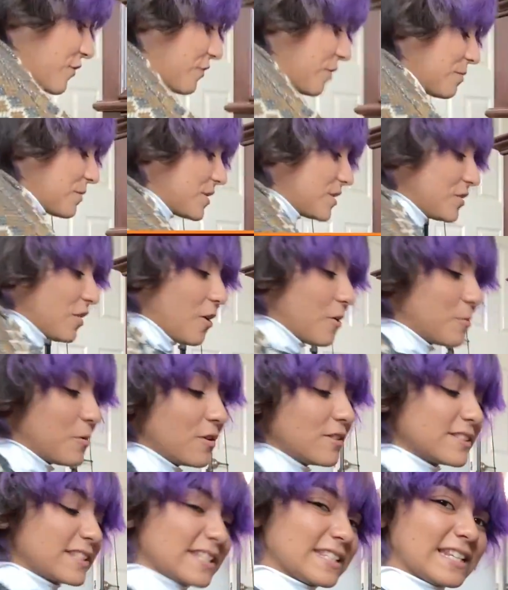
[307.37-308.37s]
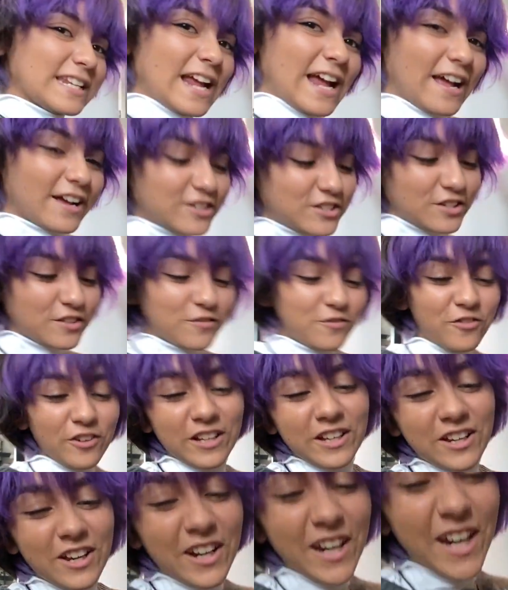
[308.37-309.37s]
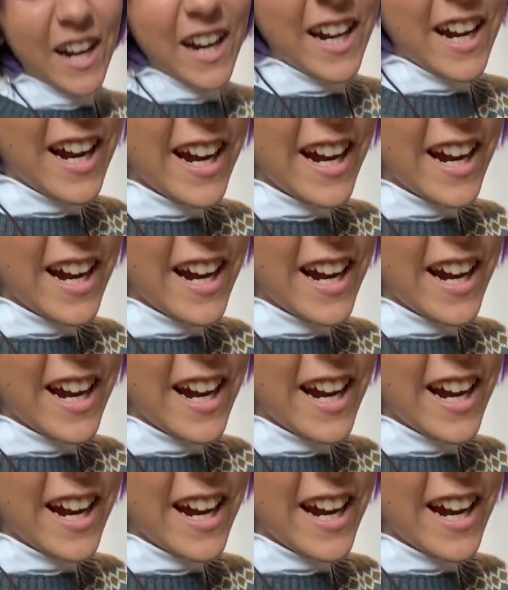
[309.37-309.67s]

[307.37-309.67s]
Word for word: from Star Wars as an action figure.